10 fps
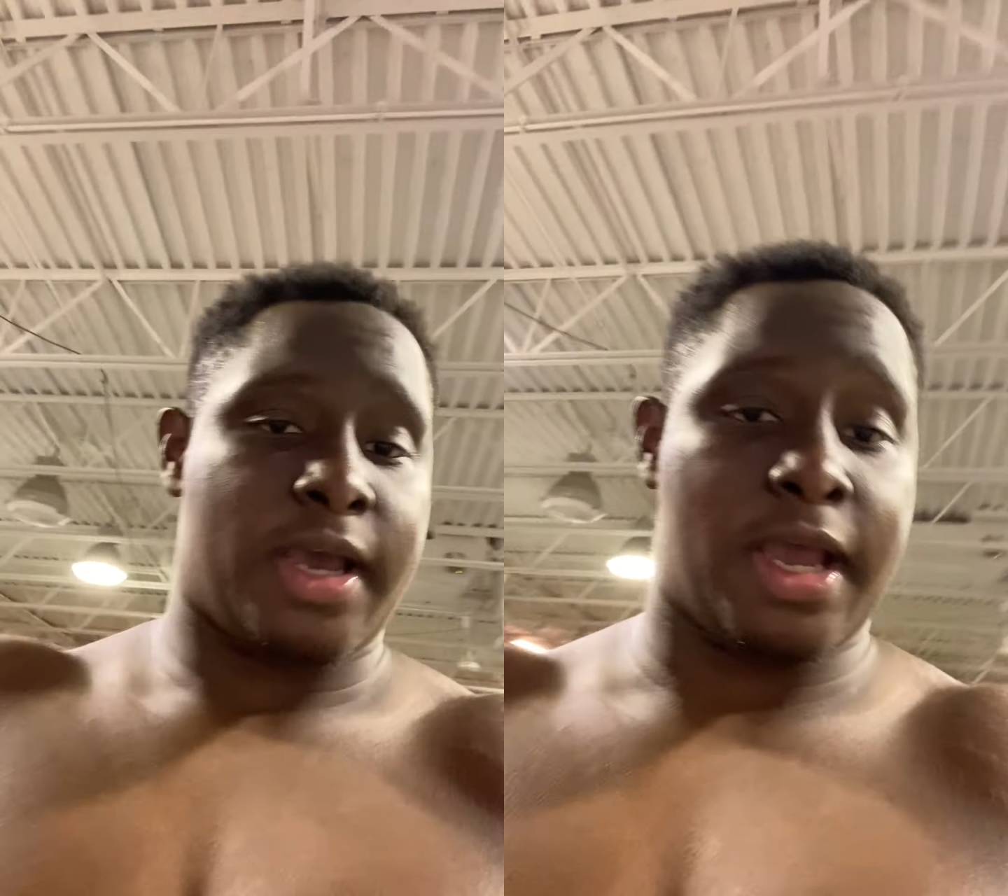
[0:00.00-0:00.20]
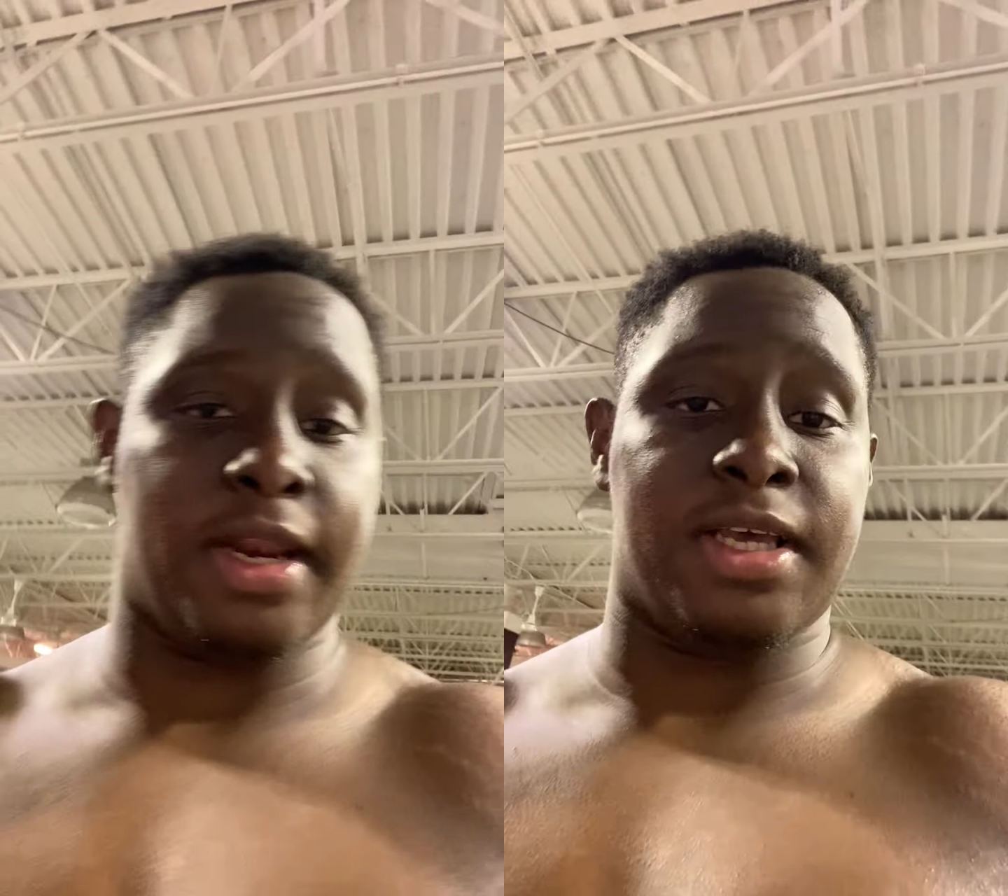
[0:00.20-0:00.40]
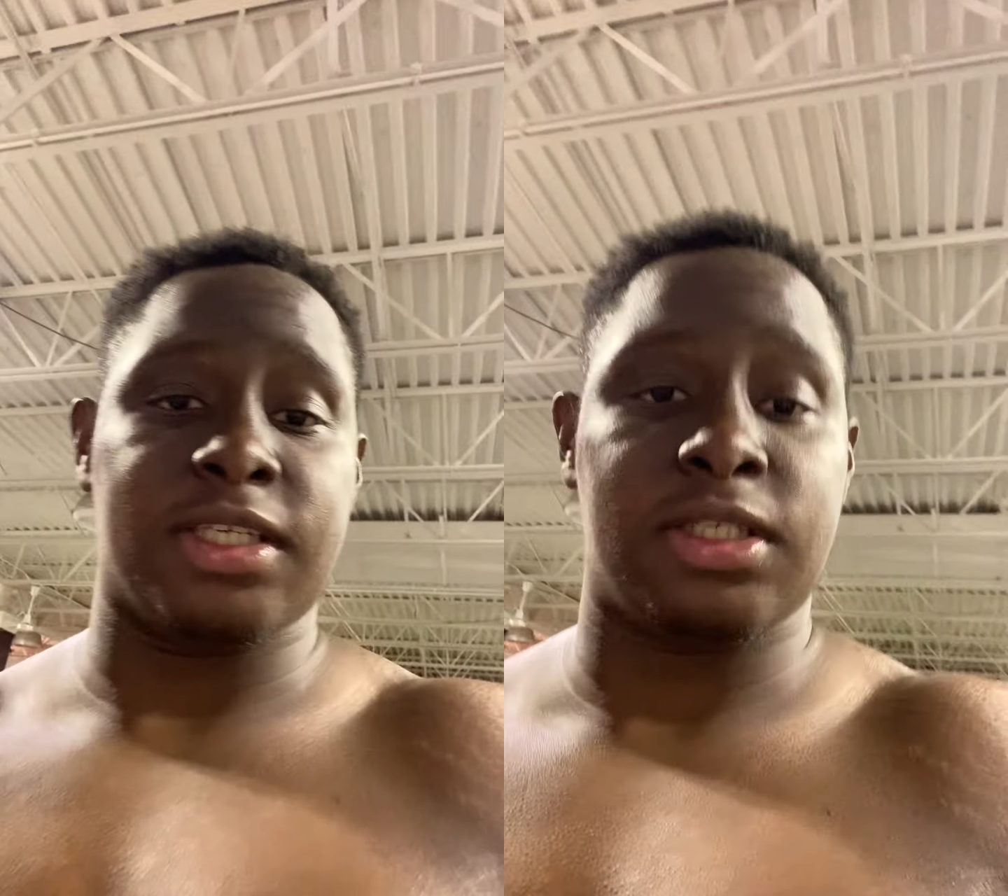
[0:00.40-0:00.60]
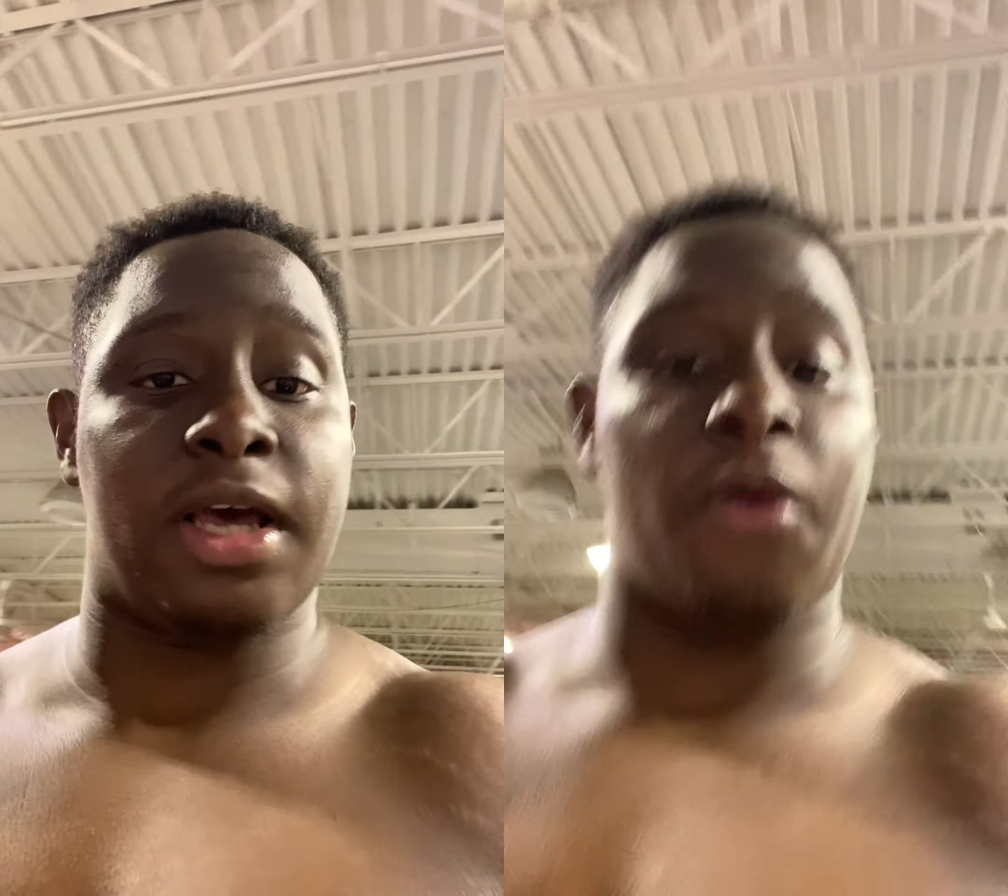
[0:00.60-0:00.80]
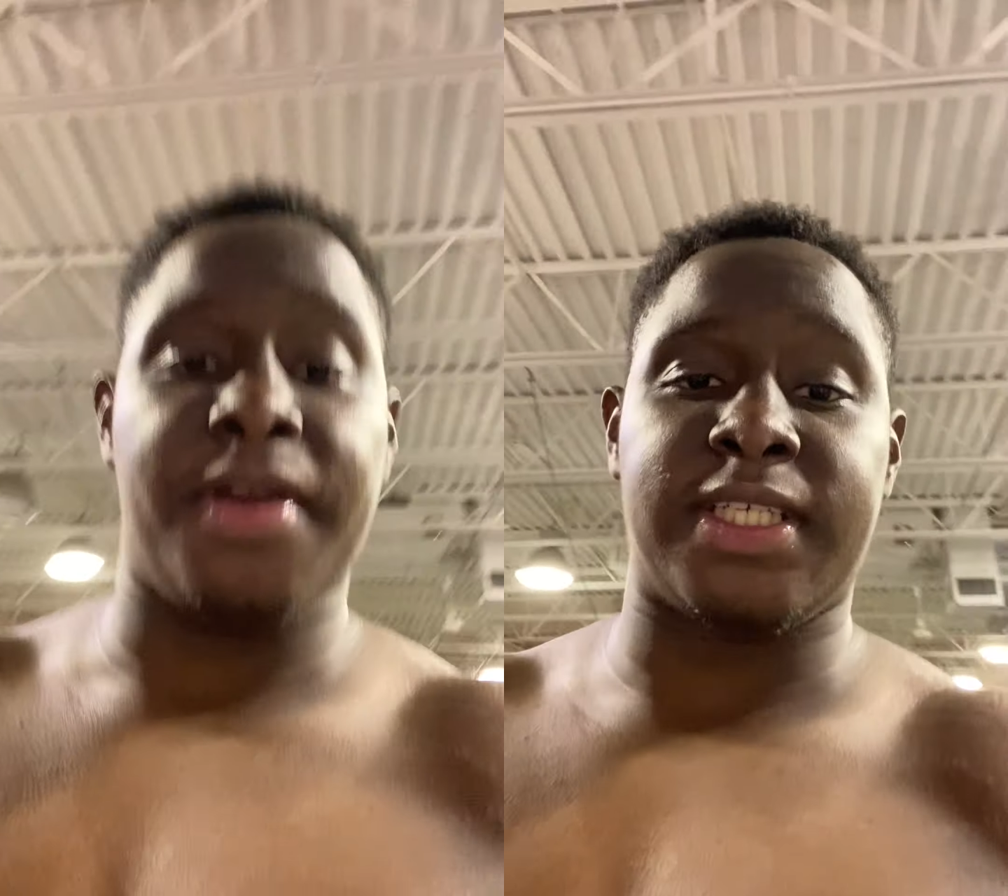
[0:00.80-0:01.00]
at this
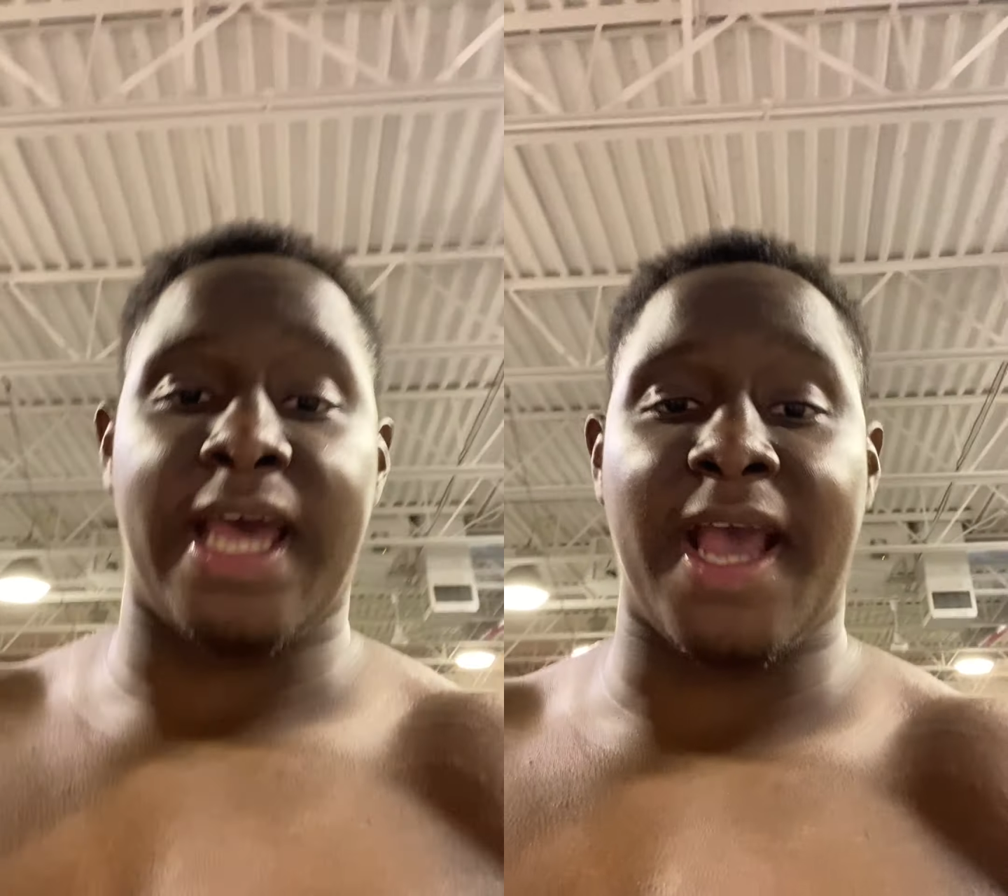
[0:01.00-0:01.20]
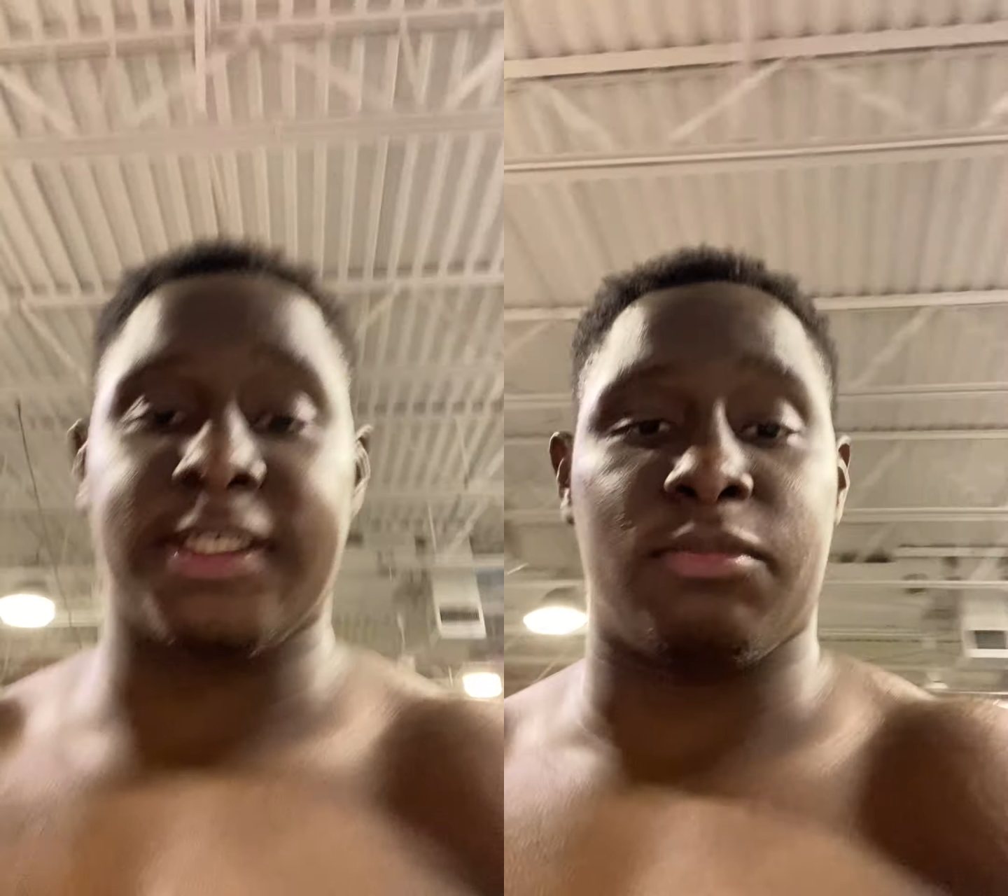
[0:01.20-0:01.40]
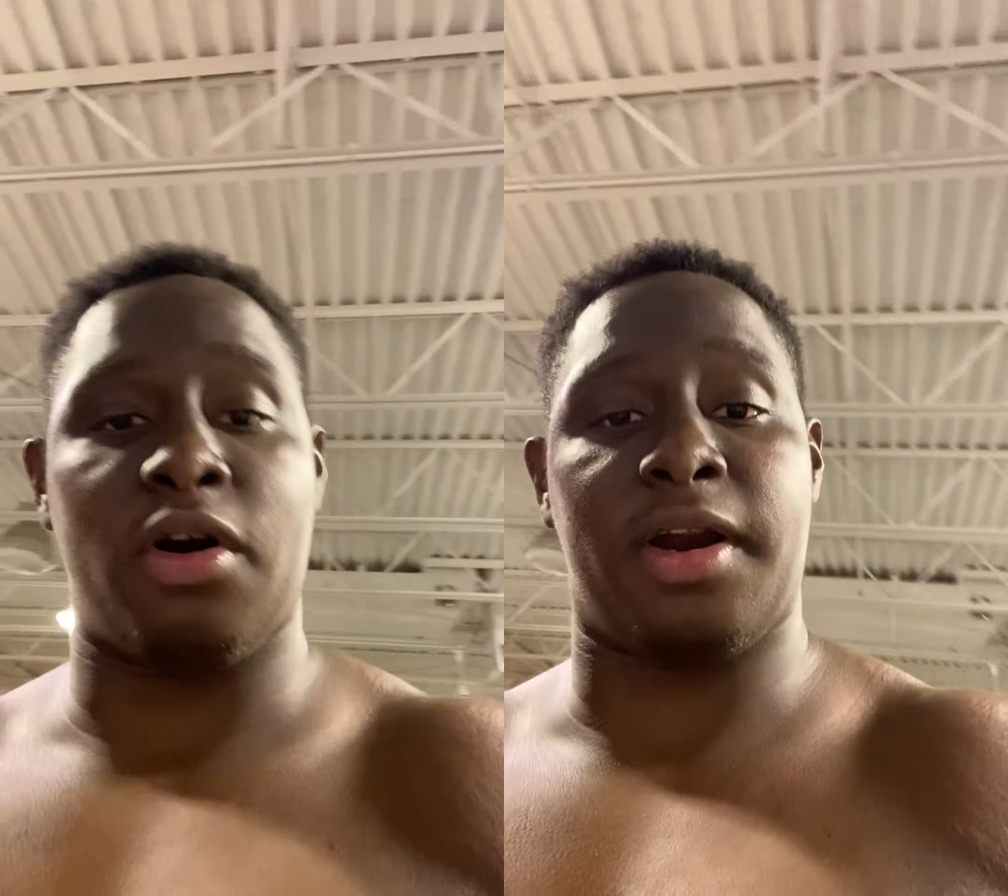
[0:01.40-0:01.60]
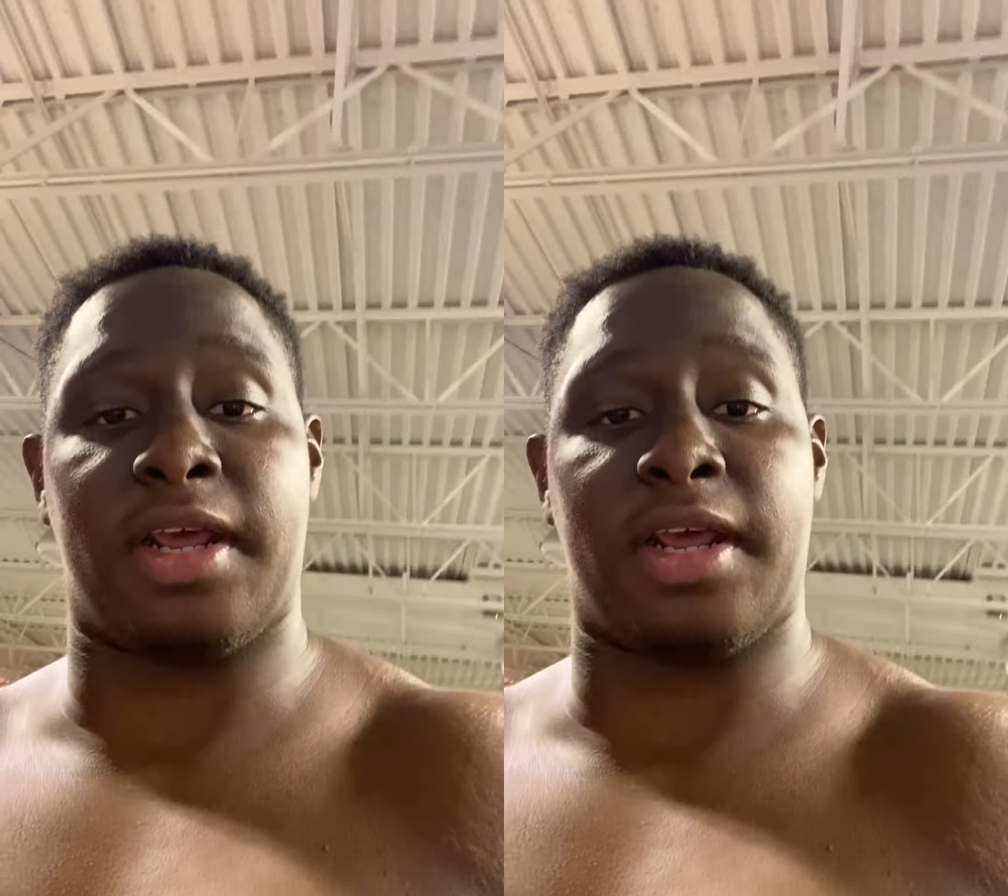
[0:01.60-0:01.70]
on this hash mark,